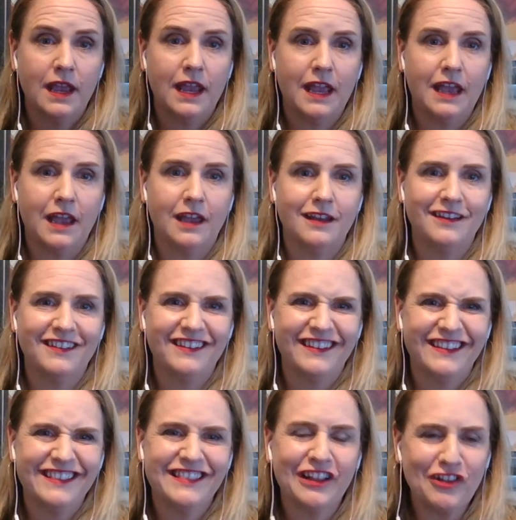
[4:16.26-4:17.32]
And
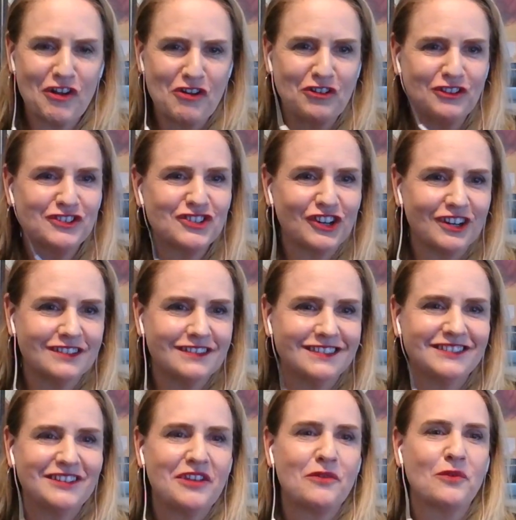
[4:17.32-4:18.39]
the local
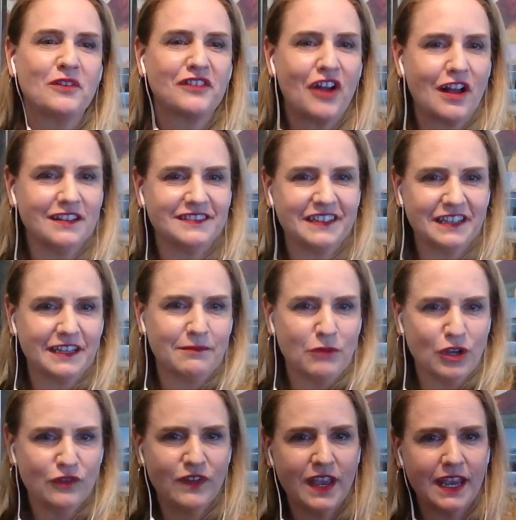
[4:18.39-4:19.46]
church was constantly
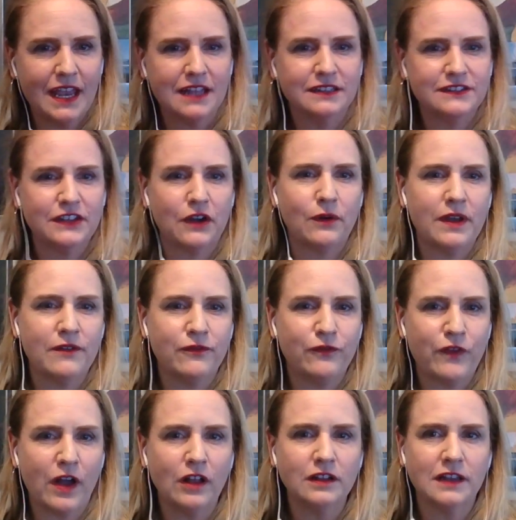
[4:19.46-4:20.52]
moving. And so
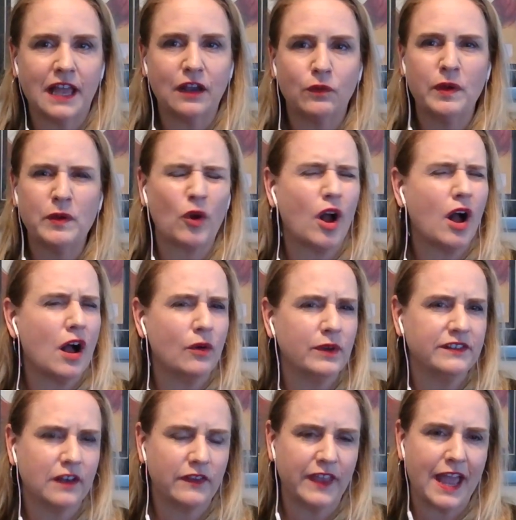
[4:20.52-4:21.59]
it felt like we were
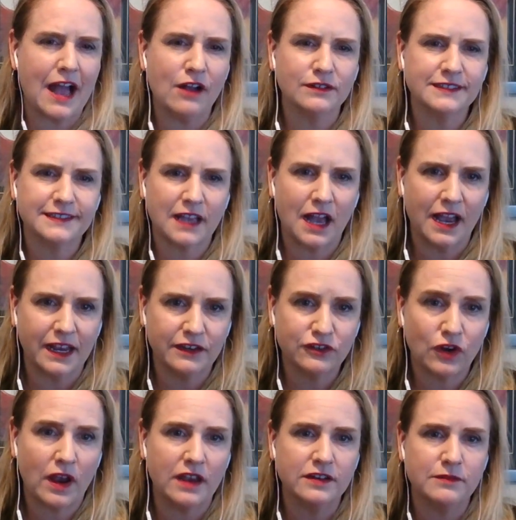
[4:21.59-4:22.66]
always on the outside
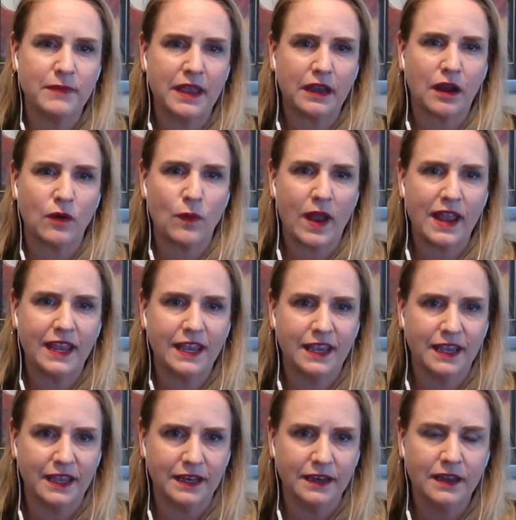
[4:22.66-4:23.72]
trying to make our way
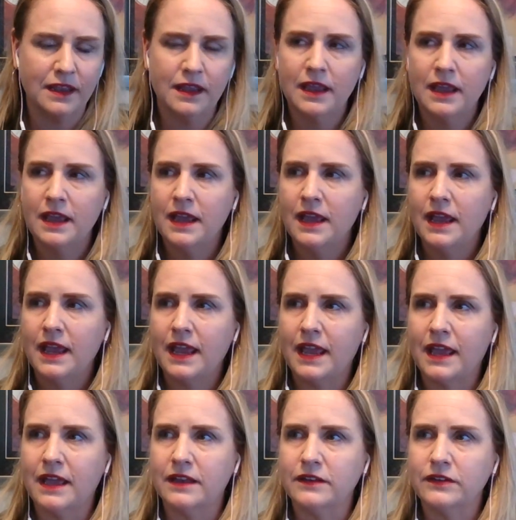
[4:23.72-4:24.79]
in
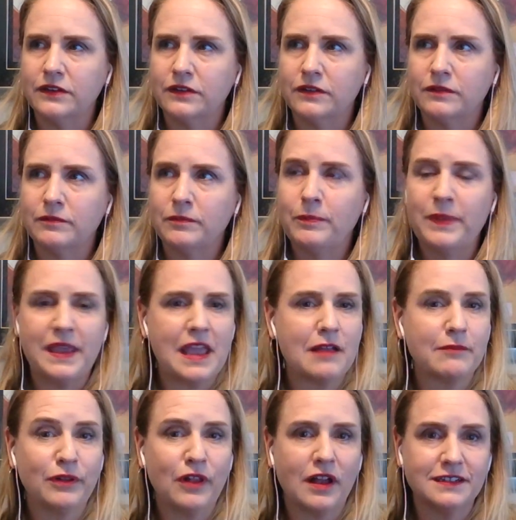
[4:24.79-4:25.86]
and
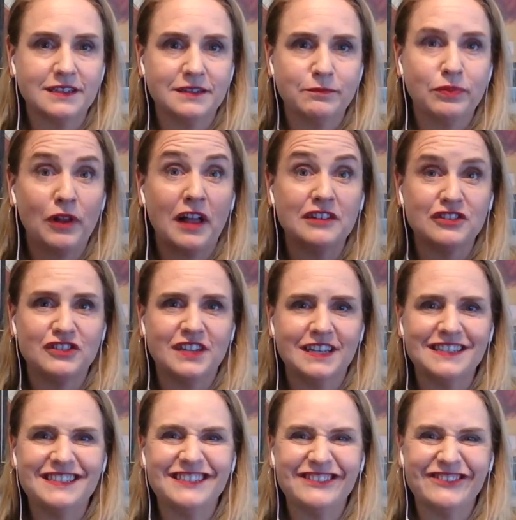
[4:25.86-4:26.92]
being plunged, plunged
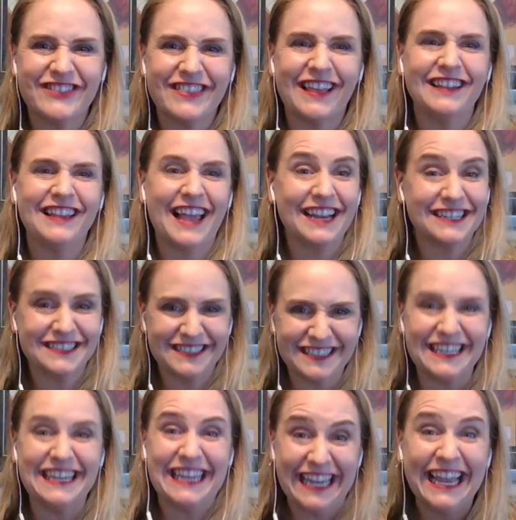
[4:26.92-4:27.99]
into the
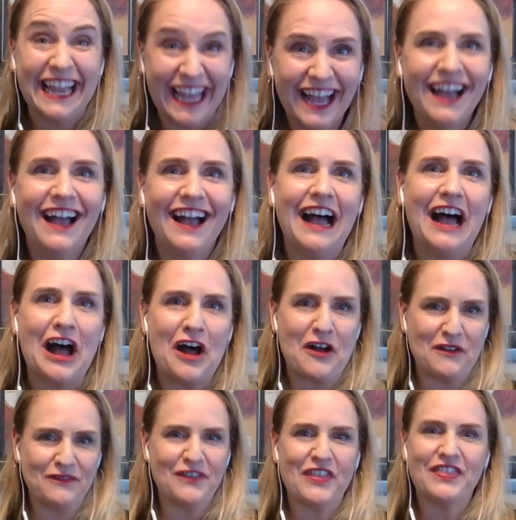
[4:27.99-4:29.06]
legacy
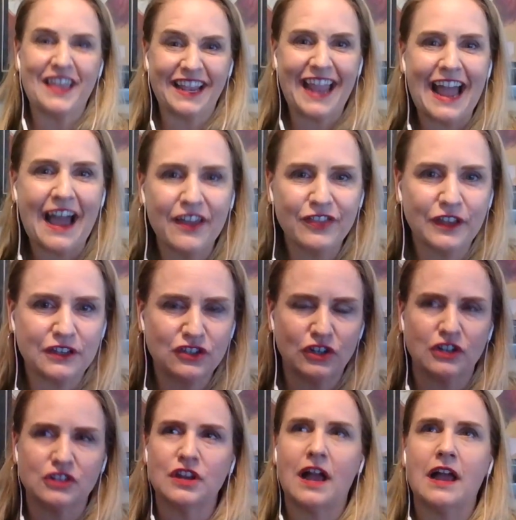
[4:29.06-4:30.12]
of the Catholic
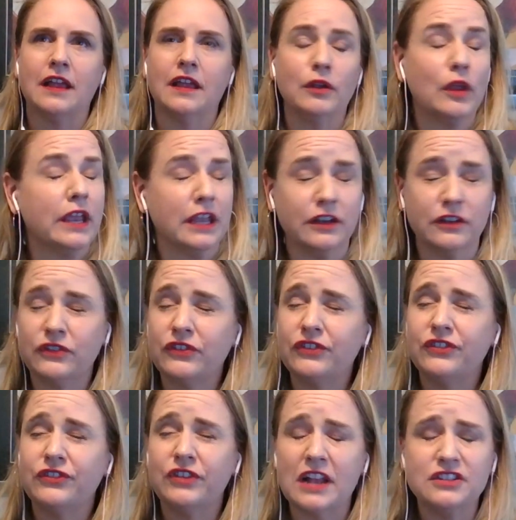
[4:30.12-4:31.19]
church. I, in
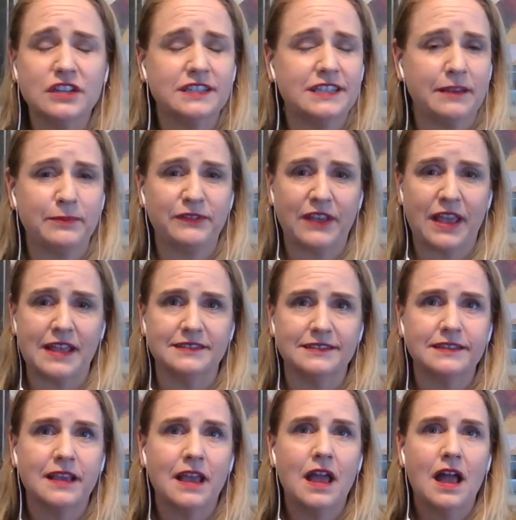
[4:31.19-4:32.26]
such a deep
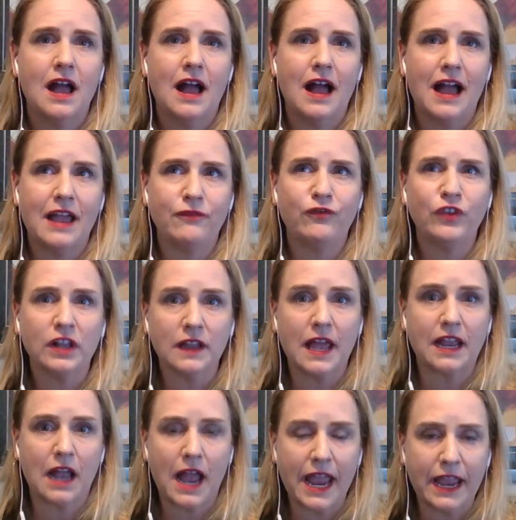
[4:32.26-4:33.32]
sense, I feel
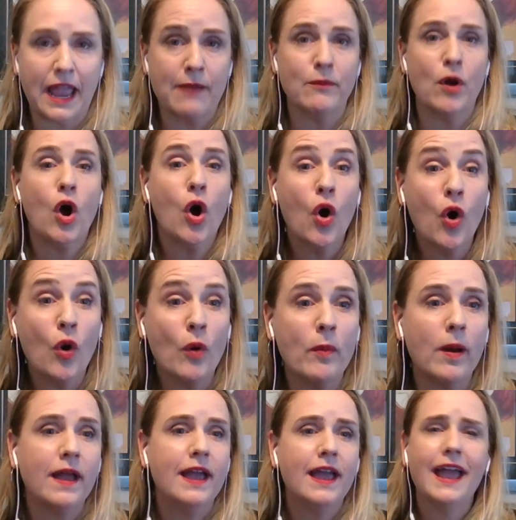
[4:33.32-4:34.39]
like I am
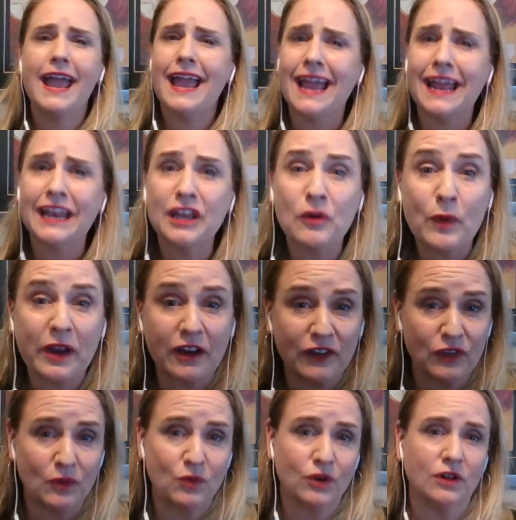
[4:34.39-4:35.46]
home anywhere
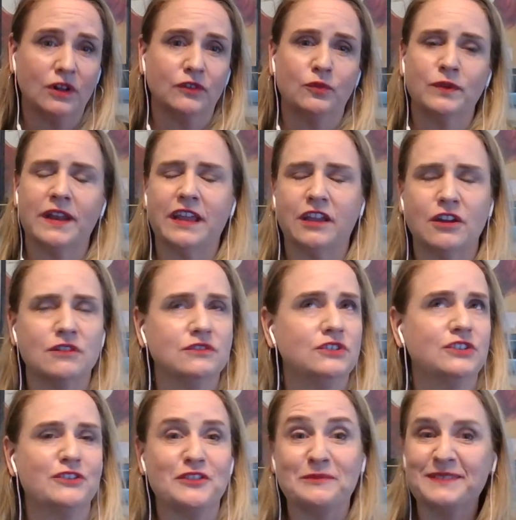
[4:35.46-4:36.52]
in the world. When I go
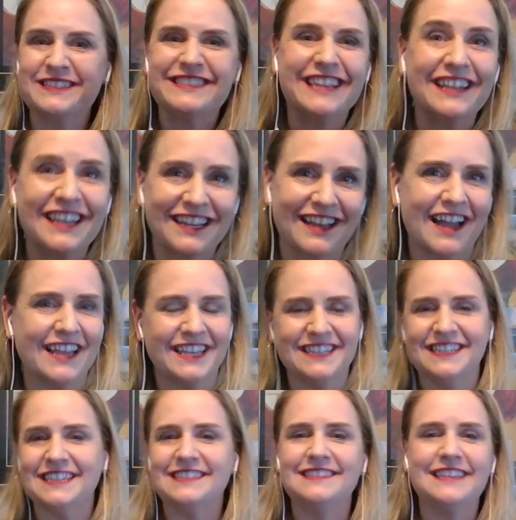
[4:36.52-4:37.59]
to the Basilica
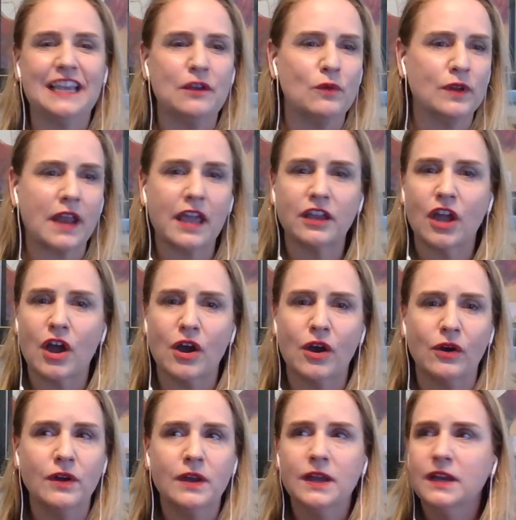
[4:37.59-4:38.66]
in DC, when I
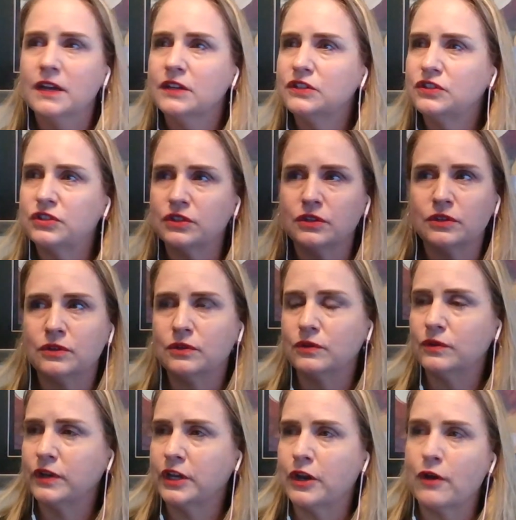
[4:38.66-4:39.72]
go
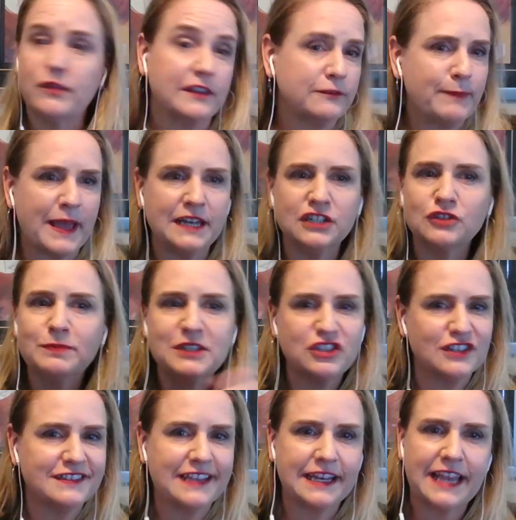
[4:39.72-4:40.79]
to, you know, the Spanish
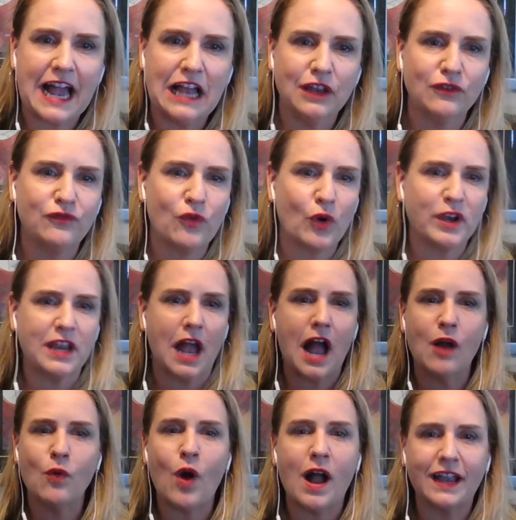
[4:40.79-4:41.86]
missions in California,
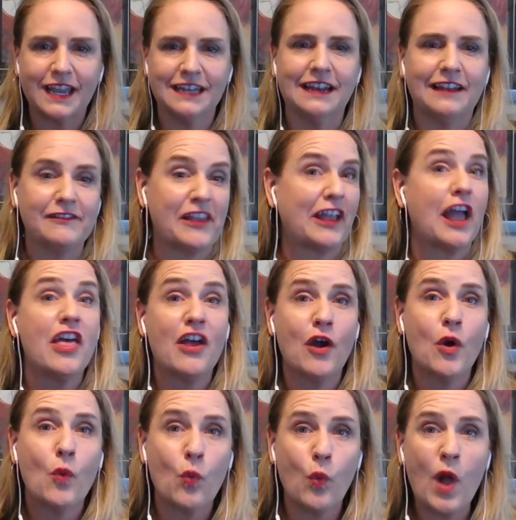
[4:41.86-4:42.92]
I walk in and I'm like,
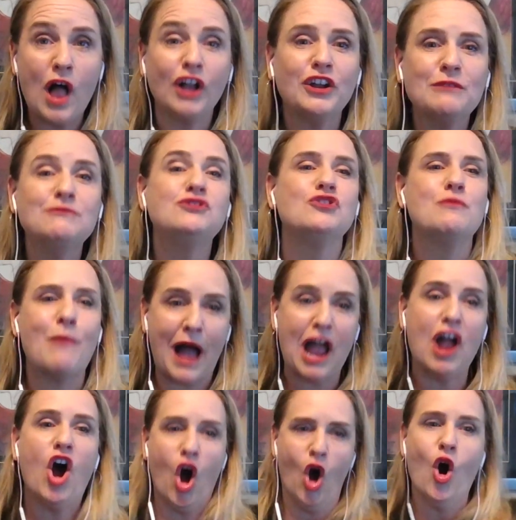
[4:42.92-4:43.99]
welcome to
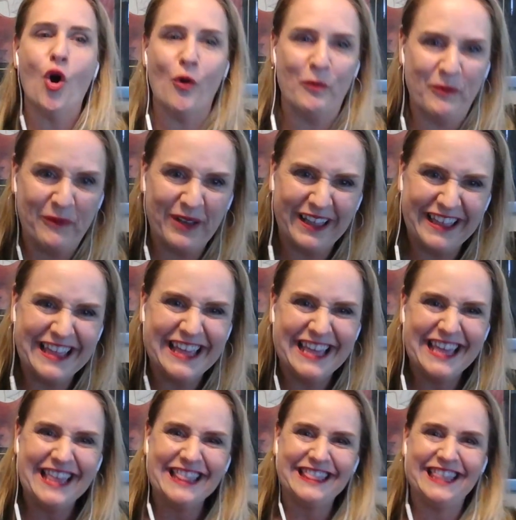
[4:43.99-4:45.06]
my home
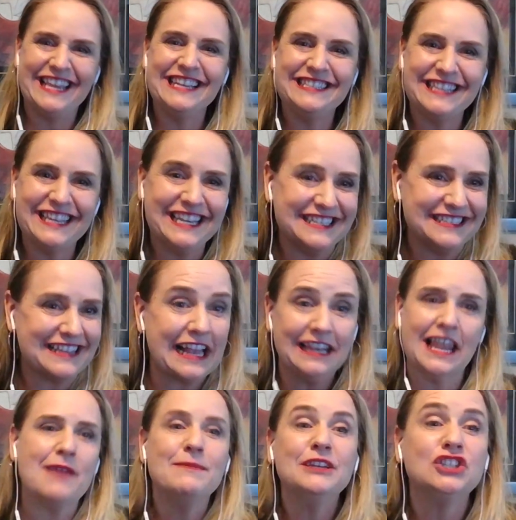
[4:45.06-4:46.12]
this is,
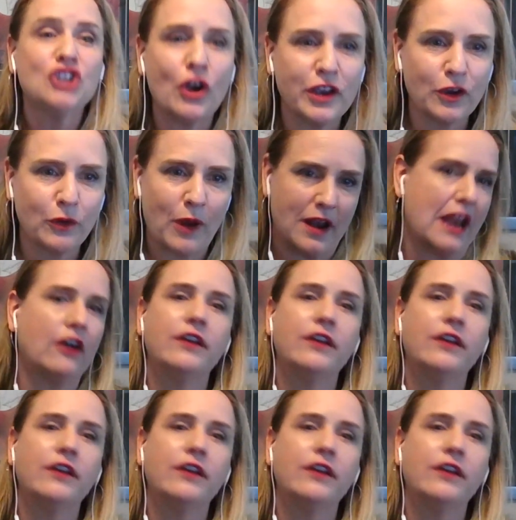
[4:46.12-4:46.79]
let me show you around.